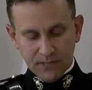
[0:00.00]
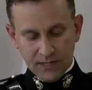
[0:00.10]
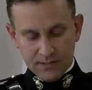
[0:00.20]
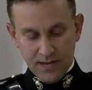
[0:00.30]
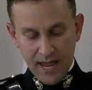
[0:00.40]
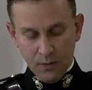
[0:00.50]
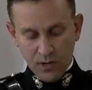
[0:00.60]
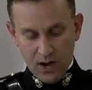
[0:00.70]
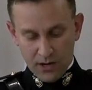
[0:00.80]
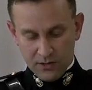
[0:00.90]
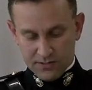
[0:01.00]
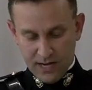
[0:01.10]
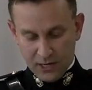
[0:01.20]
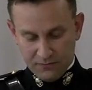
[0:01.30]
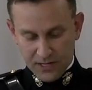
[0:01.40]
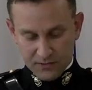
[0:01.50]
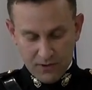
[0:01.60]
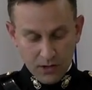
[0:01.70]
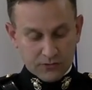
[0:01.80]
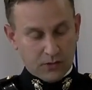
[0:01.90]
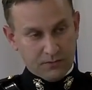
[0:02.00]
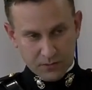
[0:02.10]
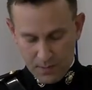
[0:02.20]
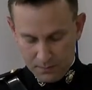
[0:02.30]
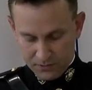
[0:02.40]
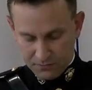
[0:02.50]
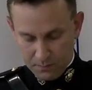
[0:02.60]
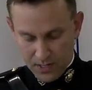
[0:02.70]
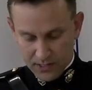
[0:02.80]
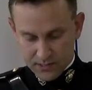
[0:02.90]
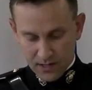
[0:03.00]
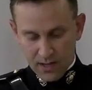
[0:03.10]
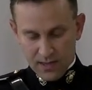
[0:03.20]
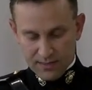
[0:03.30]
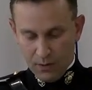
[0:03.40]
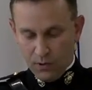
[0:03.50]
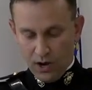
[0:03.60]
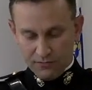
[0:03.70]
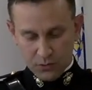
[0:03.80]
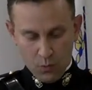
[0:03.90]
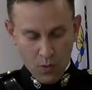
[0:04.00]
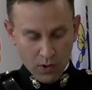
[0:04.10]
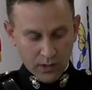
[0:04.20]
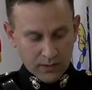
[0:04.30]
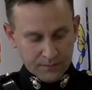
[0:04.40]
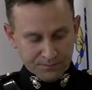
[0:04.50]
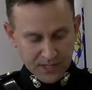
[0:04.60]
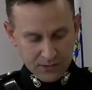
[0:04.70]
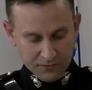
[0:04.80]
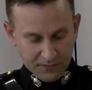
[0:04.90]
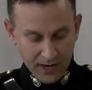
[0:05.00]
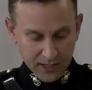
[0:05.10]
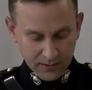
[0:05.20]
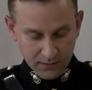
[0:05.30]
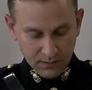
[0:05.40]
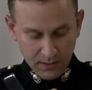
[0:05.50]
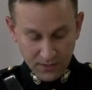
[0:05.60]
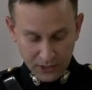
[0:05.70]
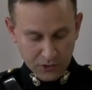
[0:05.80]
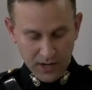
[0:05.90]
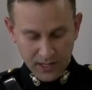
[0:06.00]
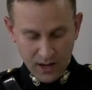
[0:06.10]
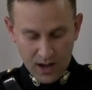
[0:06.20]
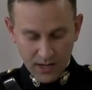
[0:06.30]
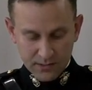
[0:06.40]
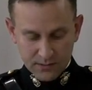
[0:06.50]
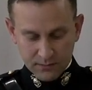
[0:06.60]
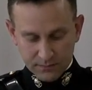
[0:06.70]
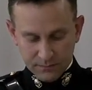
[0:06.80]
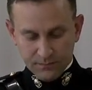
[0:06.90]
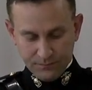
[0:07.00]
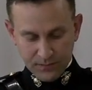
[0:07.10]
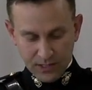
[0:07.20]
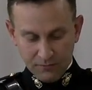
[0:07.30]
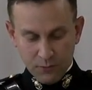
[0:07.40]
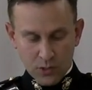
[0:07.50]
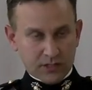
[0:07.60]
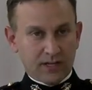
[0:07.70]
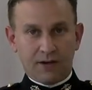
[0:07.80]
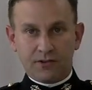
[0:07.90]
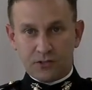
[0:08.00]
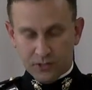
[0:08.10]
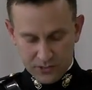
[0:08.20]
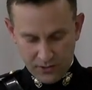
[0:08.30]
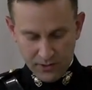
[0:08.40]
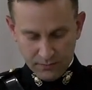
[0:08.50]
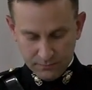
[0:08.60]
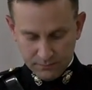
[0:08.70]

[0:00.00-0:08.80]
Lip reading: Today, we honor the sacrifice of all service members from Millis that went off to war to fight in their great cause, and unfortunately never to return.